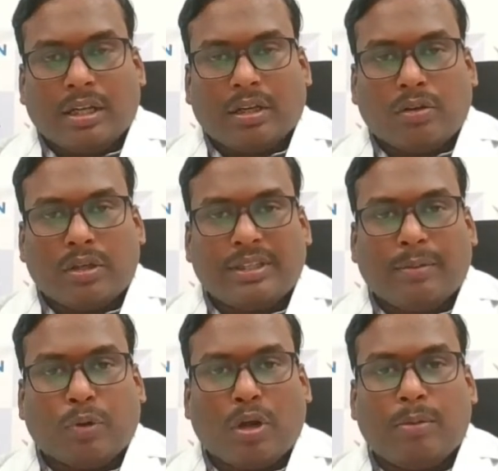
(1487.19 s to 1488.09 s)
cause a
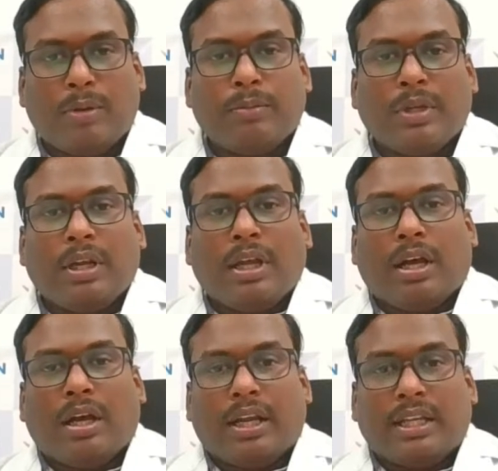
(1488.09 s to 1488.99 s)
problem
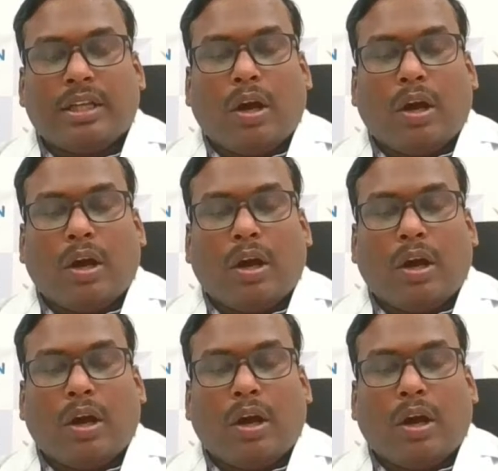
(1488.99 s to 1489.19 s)
the